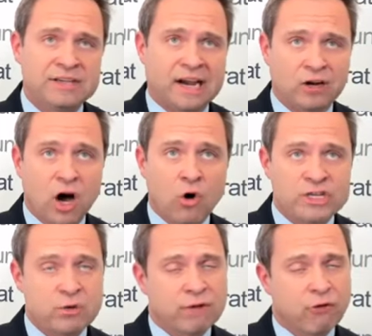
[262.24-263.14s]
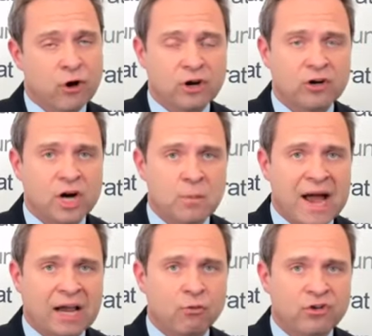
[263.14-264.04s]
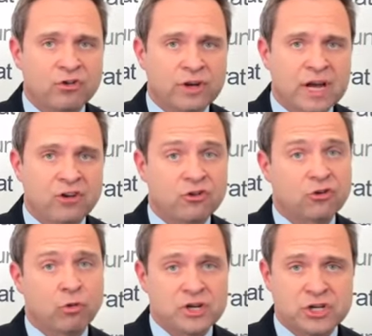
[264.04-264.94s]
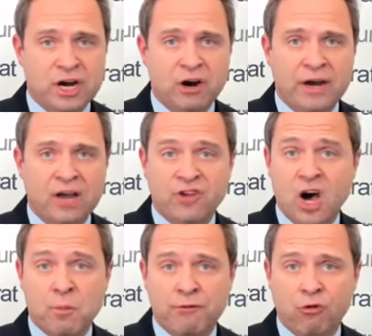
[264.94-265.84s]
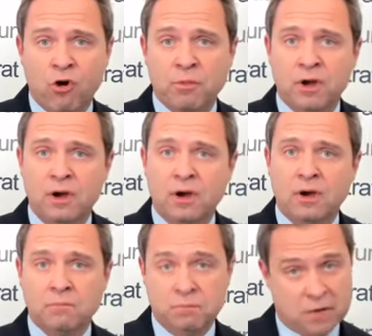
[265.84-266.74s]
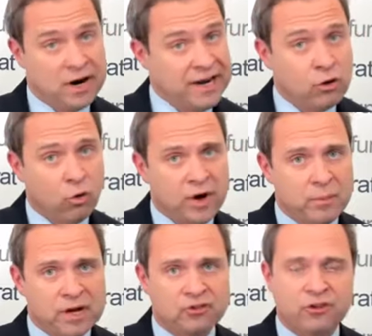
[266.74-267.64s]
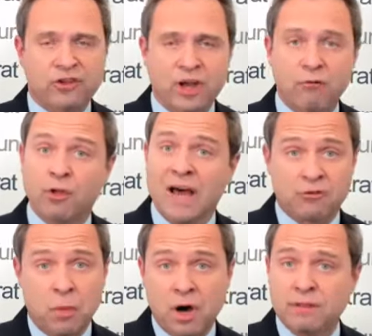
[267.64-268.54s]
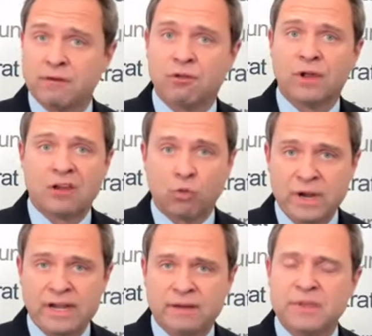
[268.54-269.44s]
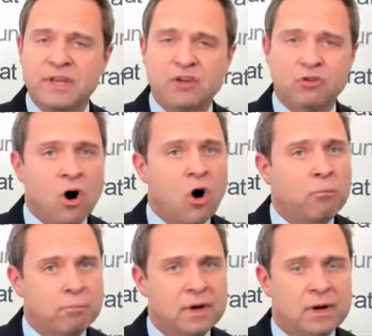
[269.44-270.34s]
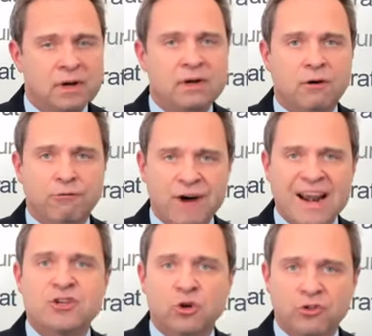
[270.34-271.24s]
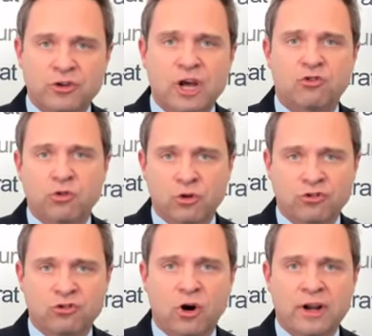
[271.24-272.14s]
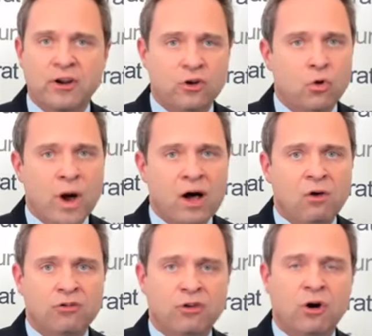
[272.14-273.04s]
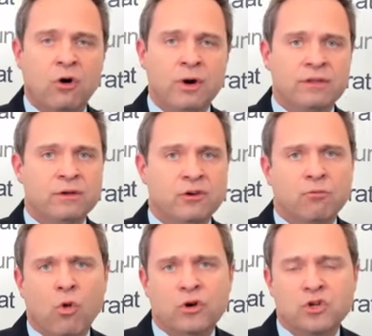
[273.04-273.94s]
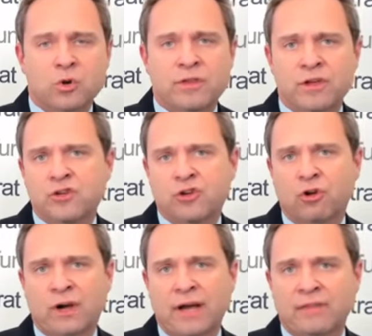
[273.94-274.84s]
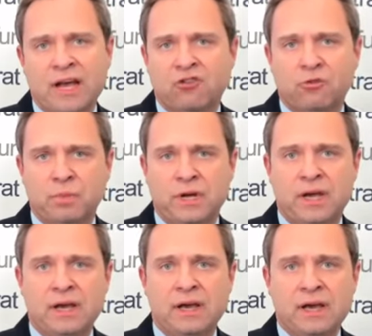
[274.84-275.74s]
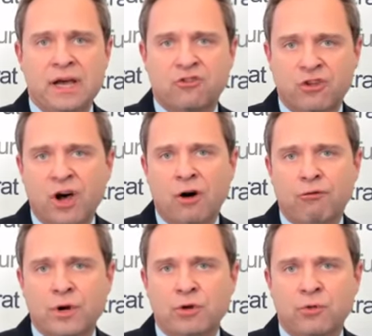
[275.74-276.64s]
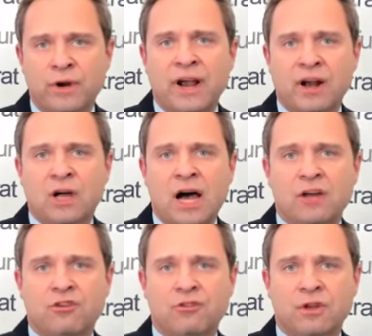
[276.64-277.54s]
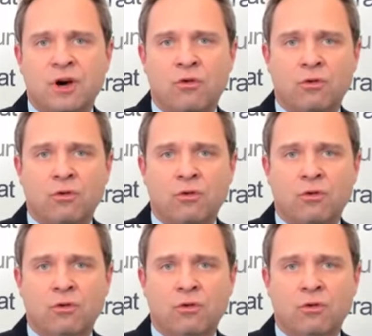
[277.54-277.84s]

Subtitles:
technology with a very good comeback in recent days. Discretionary has outperformed on an equal weighted basis over the last month, over the last week. I mean, these are all, financials, industrials starting to do well. So there's more to it than just looking at the S&P itself when you analyze,